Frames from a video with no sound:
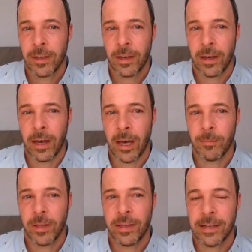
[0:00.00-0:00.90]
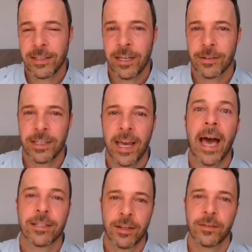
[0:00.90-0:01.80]
The ICCRC
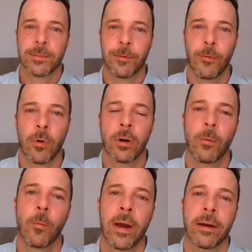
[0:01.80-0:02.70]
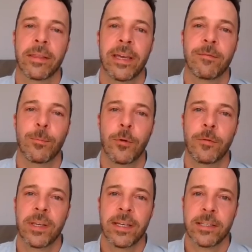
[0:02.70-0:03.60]
has done this before, where they've moved
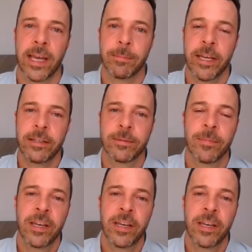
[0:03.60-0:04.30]
exam dates.